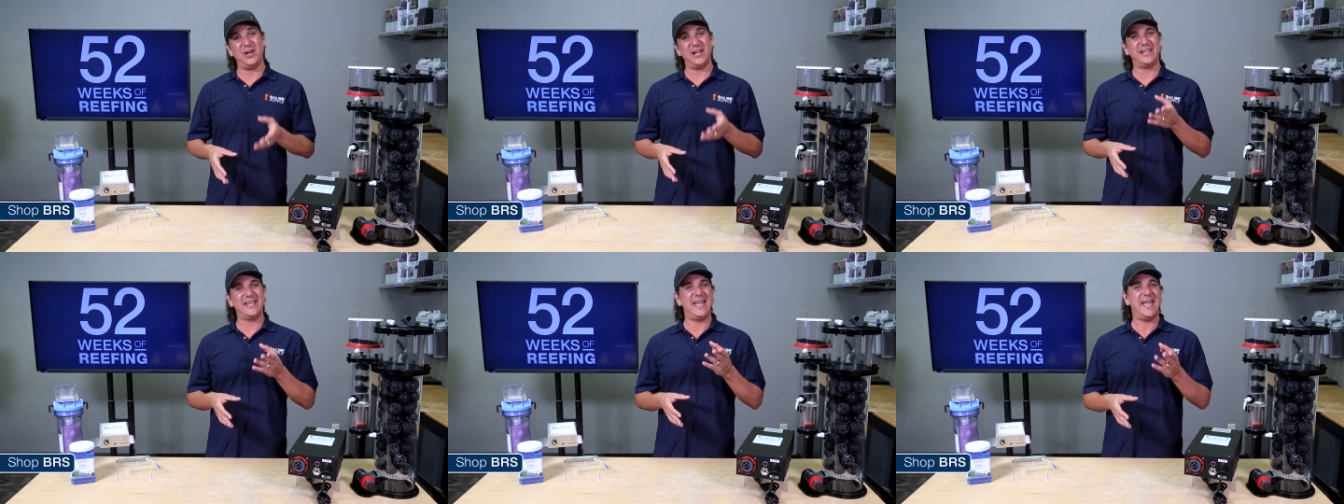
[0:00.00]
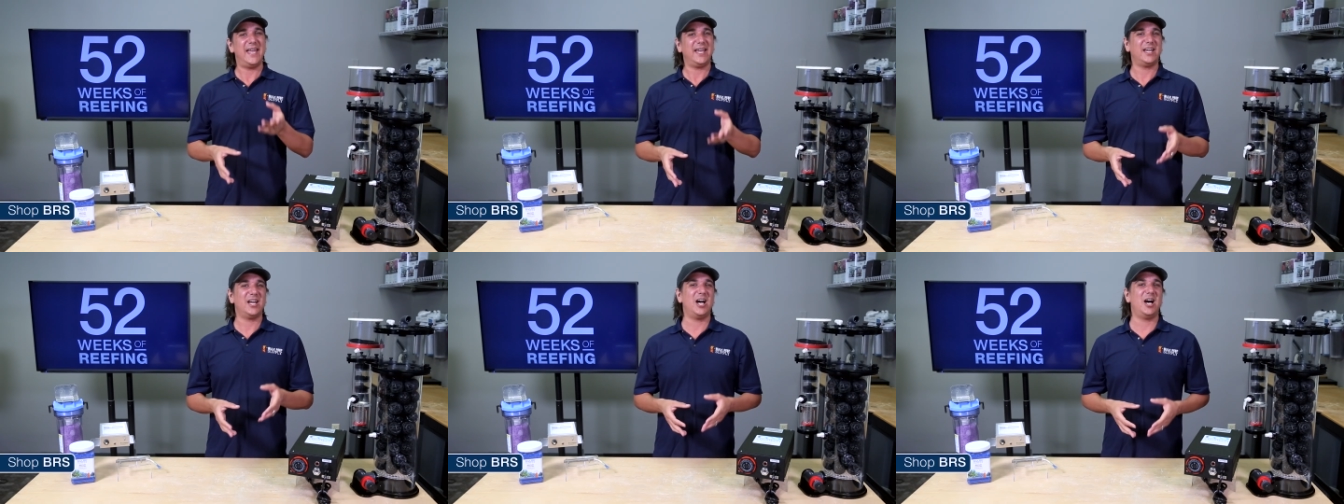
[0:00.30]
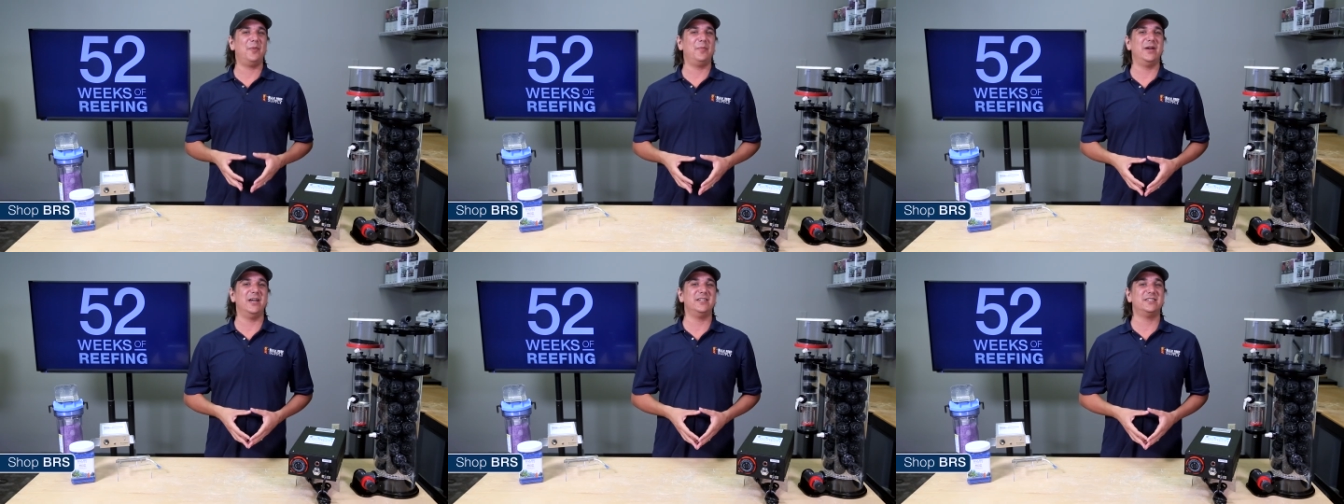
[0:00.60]
but I can't
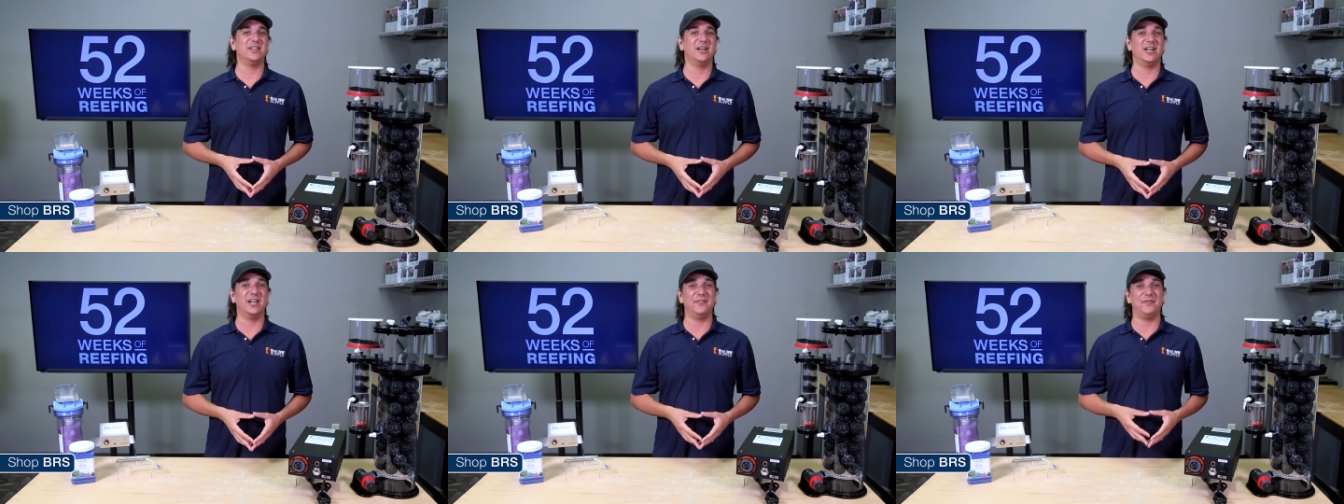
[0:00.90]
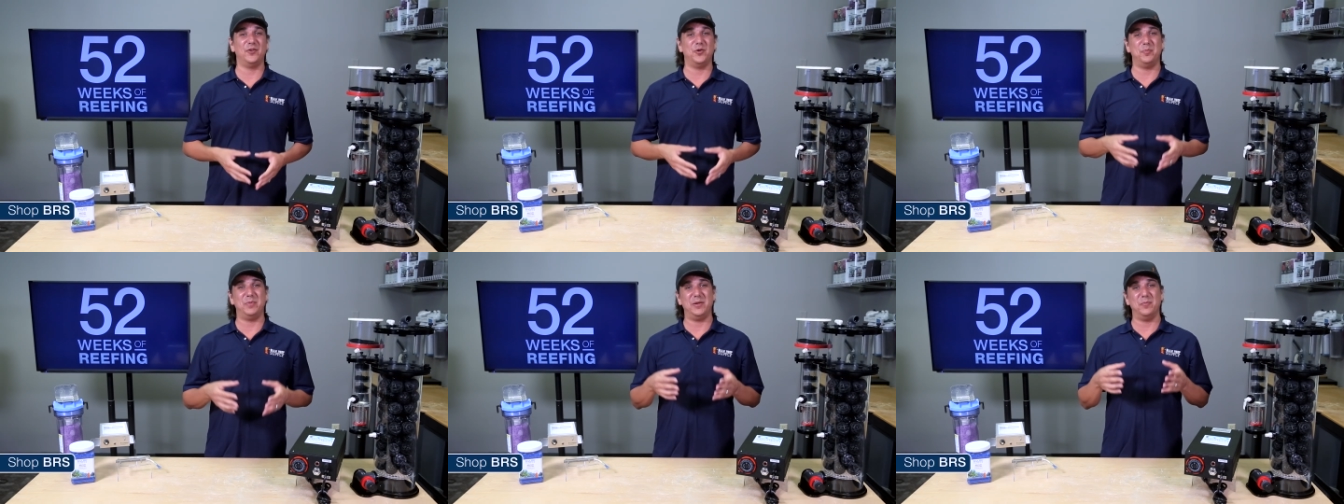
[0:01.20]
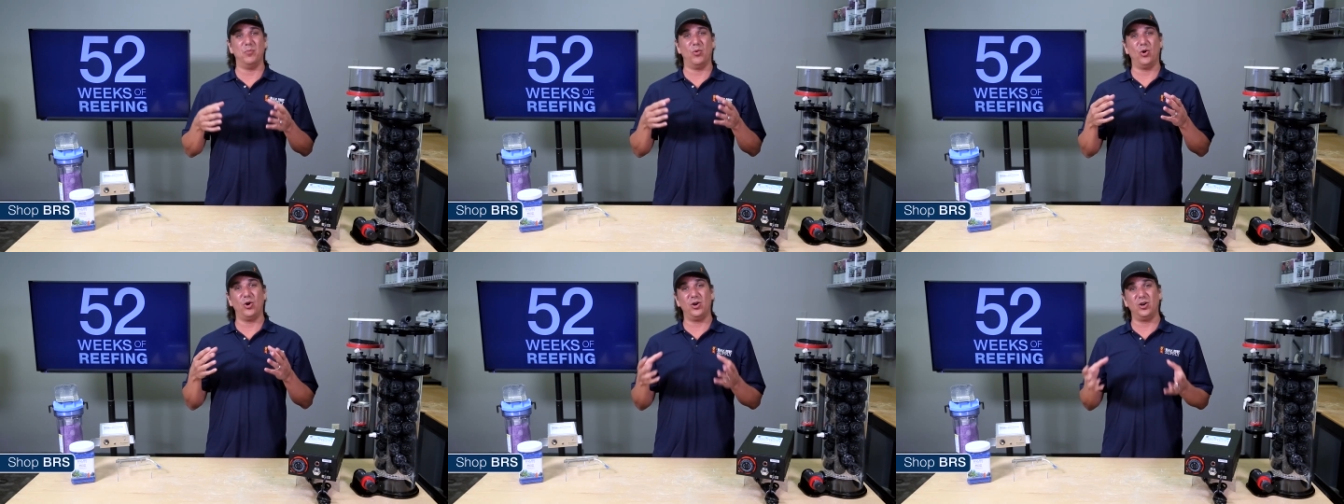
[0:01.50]
comment on if it would
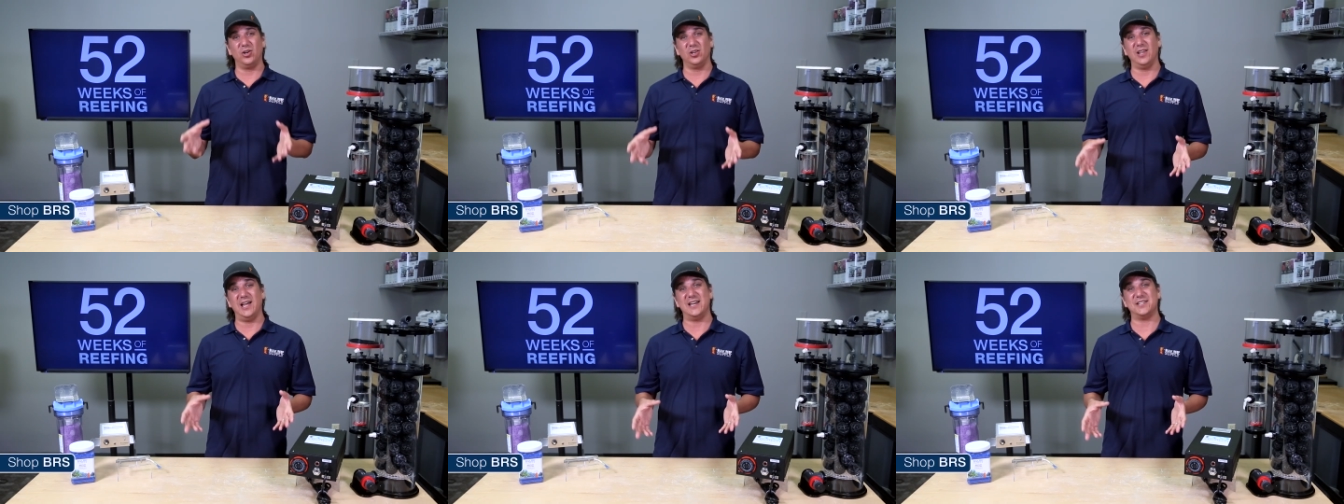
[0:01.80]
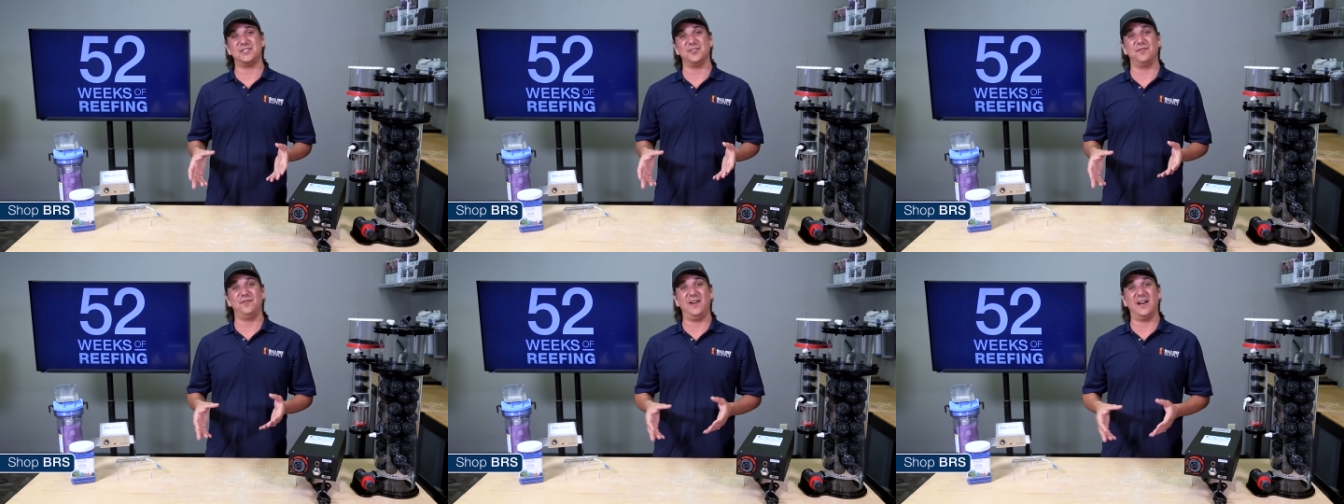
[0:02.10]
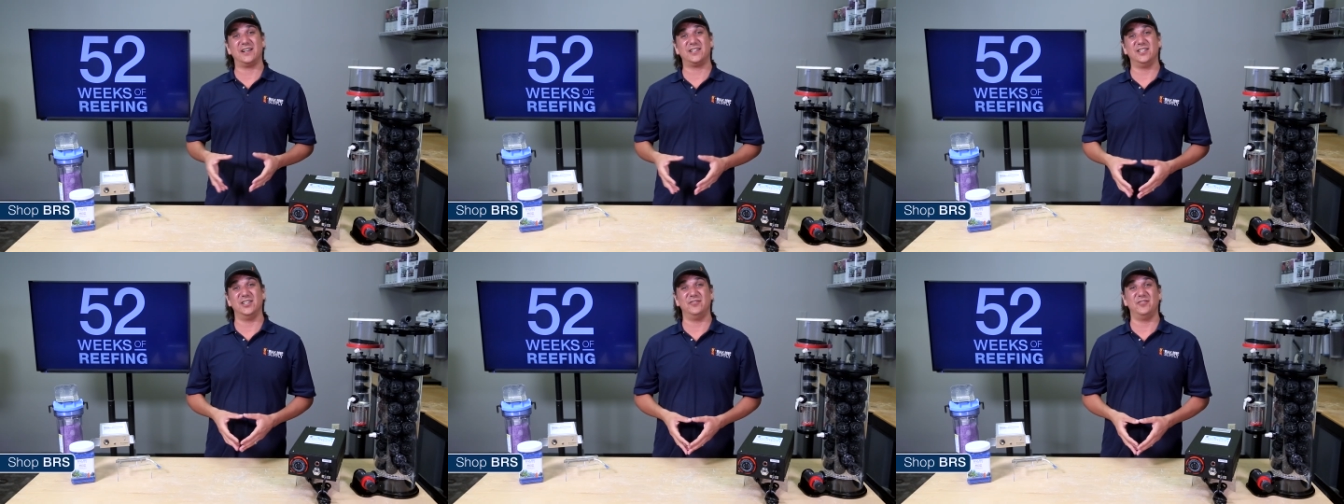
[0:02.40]
be more or less
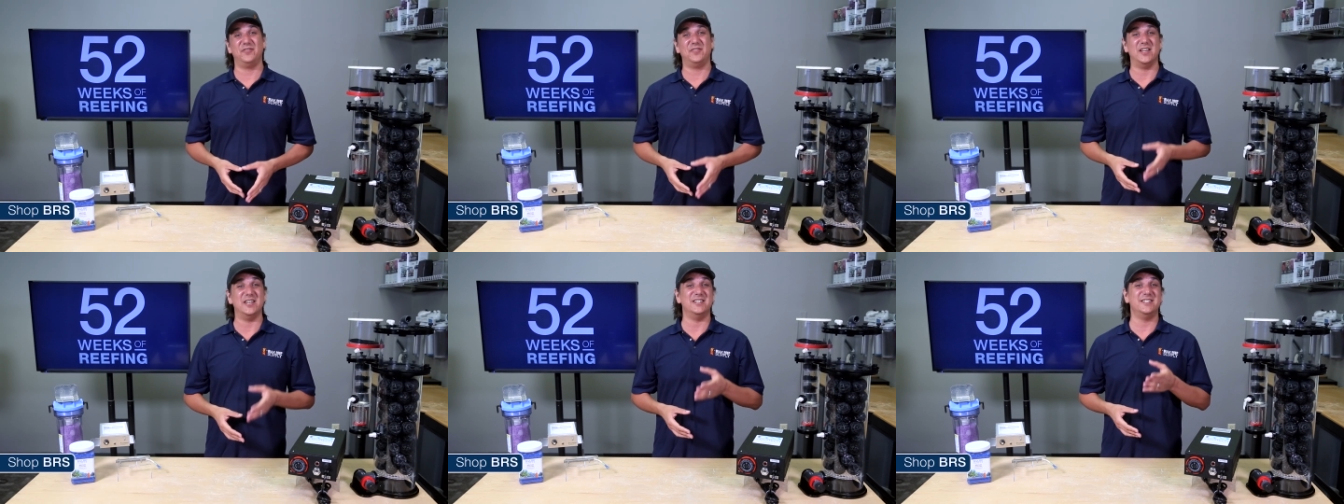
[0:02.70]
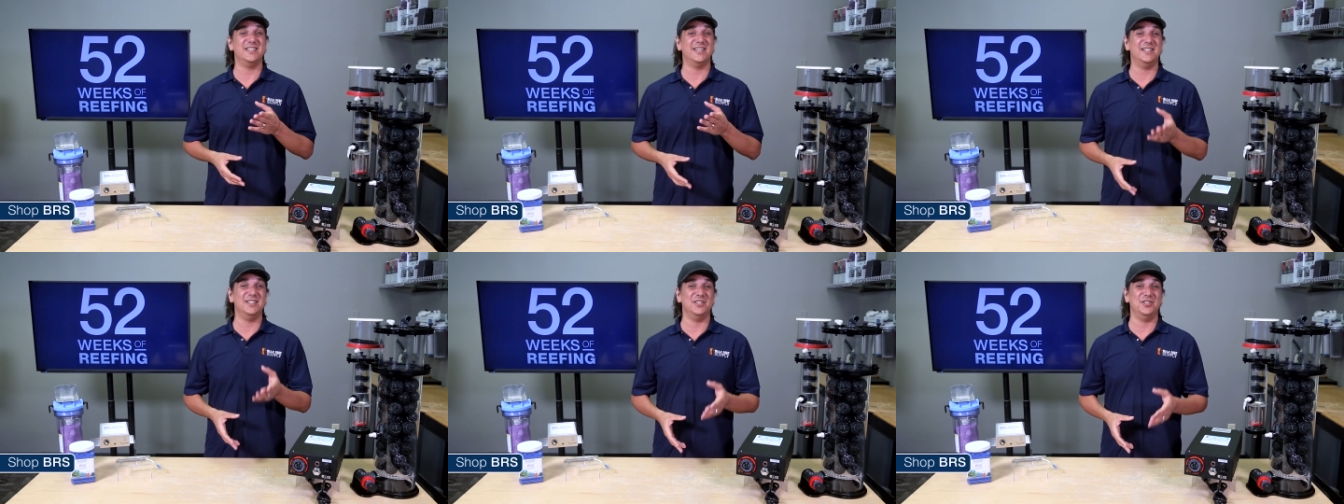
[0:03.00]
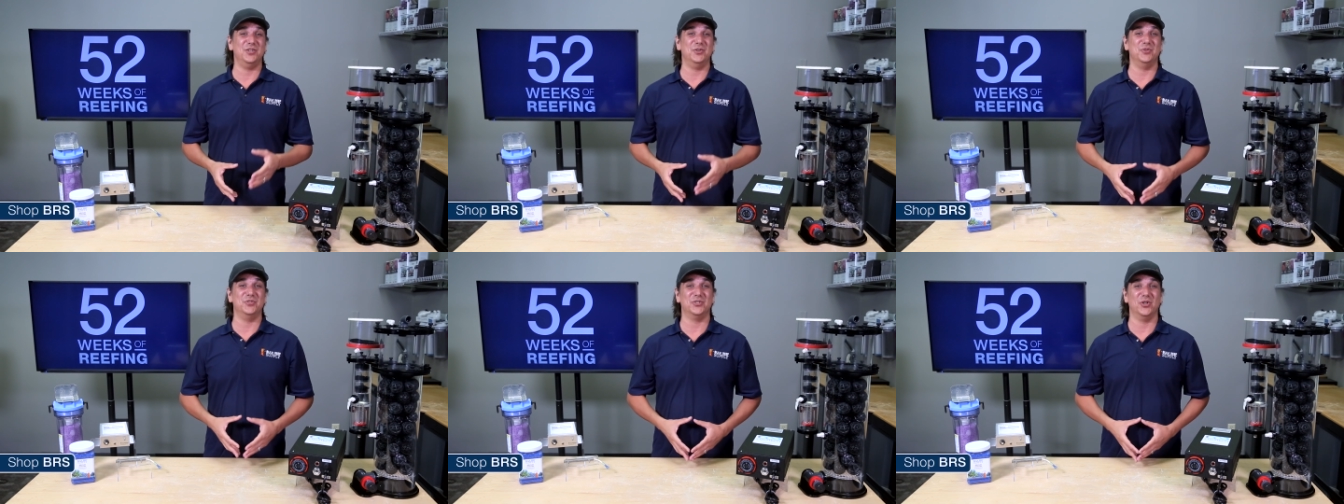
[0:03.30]
effective if they
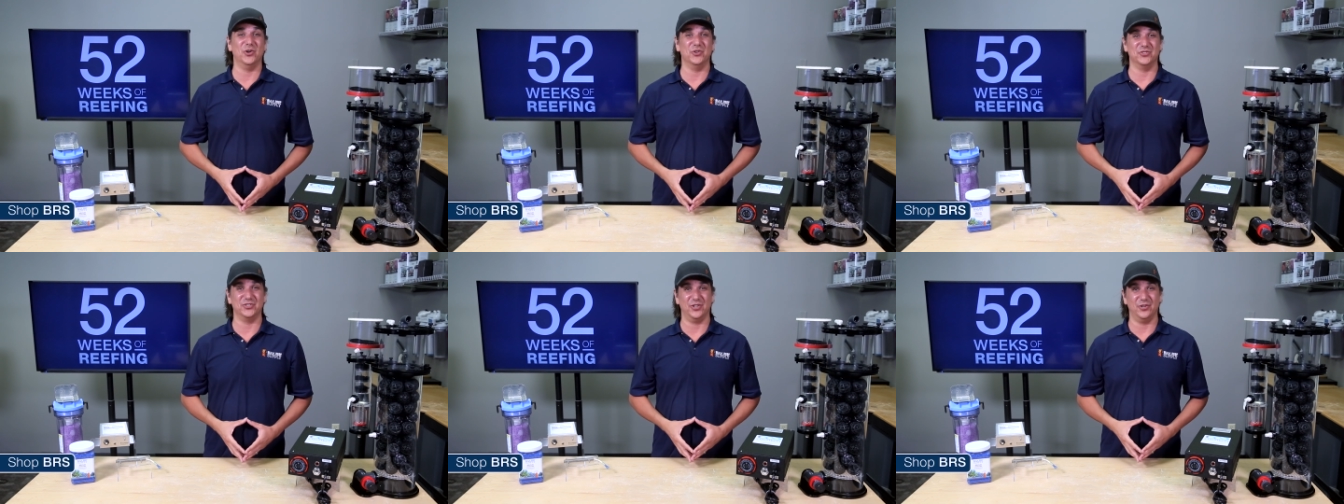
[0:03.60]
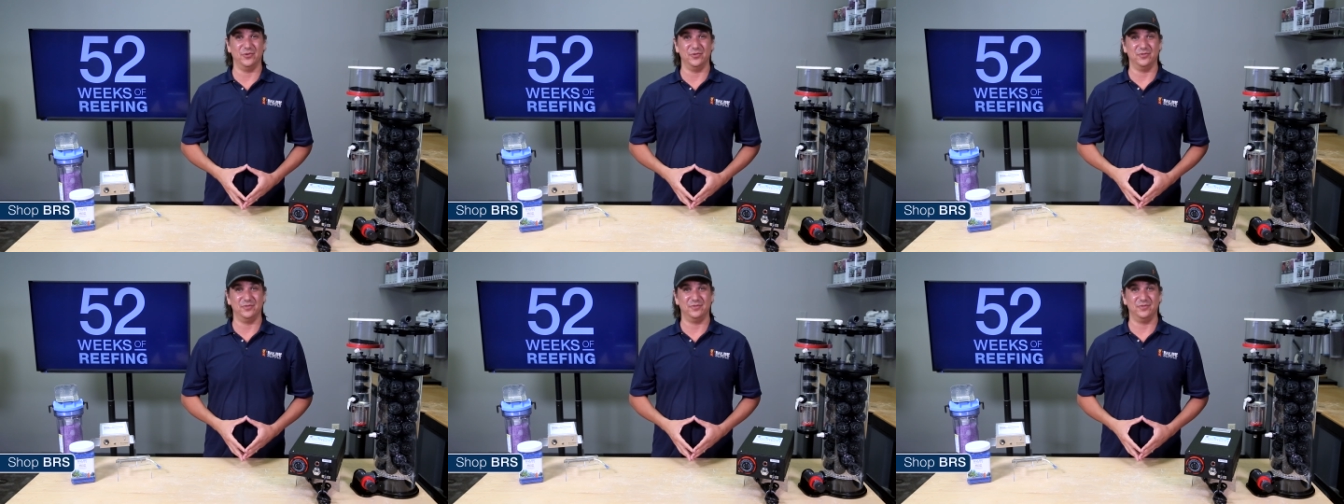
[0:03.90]
didn't use ozone.